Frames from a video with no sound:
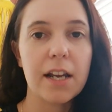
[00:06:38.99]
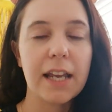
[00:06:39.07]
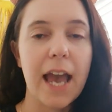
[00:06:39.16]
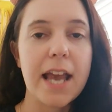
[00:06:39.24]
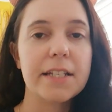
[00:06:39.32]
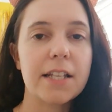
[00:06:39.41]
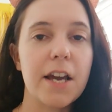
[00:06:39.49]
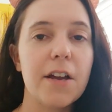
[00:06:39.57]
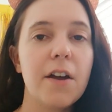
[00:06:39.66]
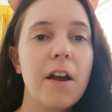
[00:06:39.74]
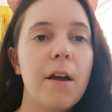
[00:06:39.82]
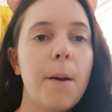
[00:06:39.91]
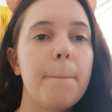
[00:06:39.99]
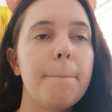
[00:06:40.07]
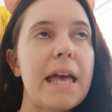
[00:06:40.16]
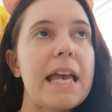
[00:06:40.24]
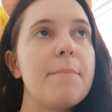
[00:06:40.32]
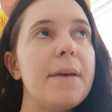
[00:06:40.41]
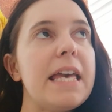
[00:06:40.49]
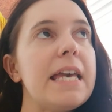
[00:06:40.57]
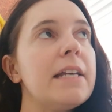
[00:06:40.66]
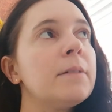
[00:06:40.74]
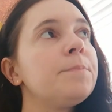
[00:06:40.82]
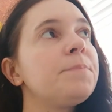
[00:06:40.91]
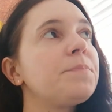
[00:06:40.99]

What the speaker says: Okay, so maybe